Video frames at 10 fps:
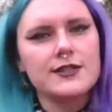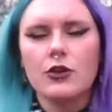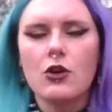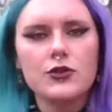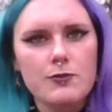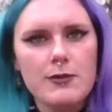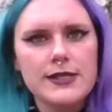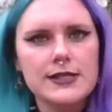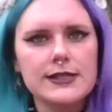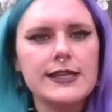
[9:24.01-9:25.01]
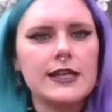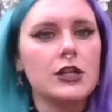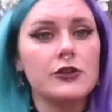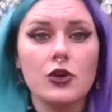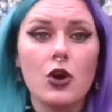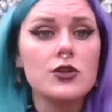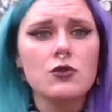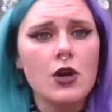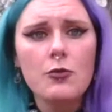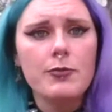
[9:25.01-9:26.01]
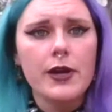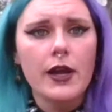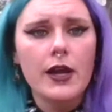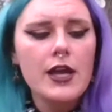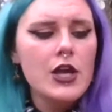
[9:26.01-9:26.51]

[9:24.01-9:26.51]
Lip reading: they're also mentally ill, and they're also coping.